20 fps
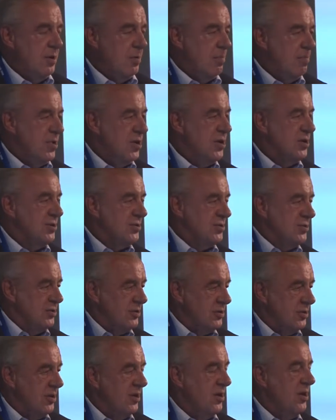
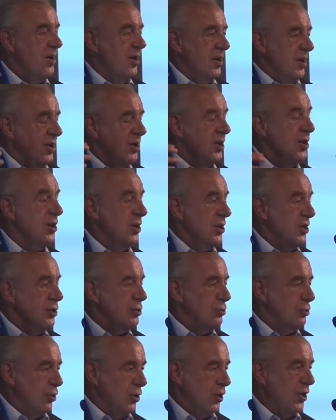means in
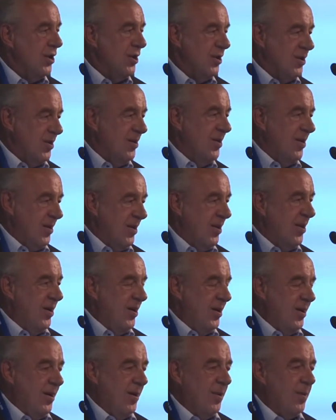history
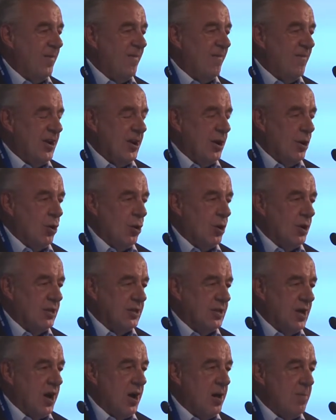very long
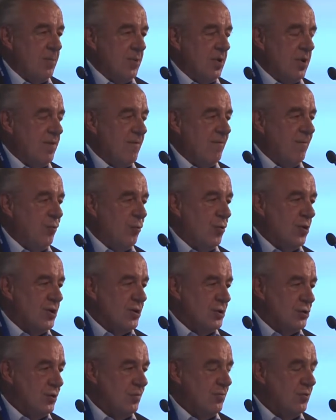time,
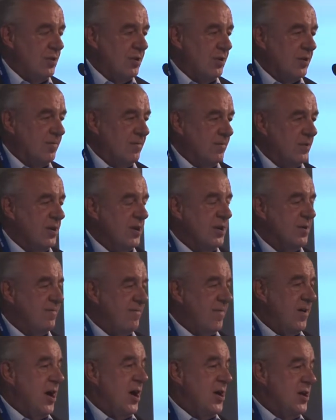influence of the
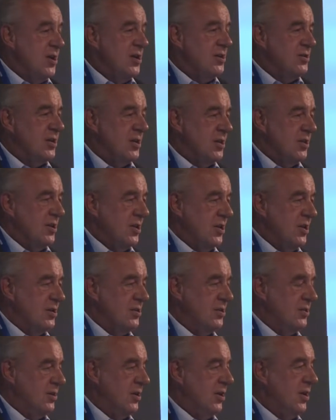Far East and
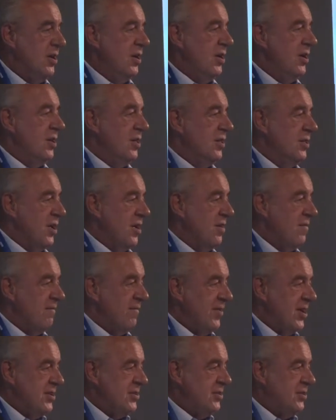East, then
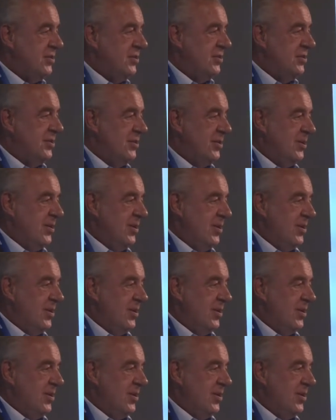West,